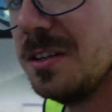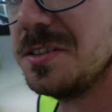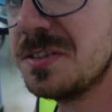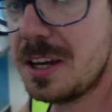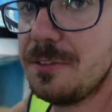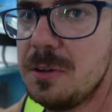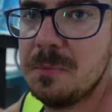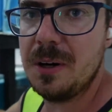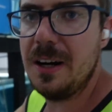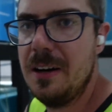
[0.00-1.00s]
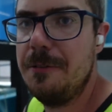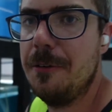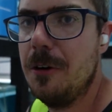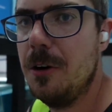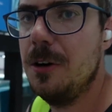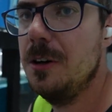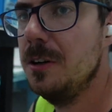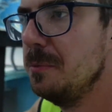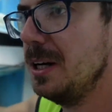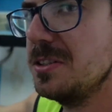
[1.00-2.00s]
seven by four
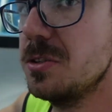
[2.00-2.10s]
by